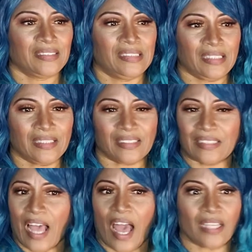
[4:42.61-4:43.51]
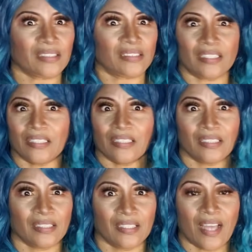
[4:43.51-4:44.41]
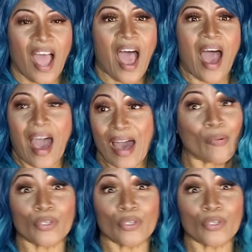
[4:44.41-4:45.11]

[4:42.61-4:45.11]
dis. How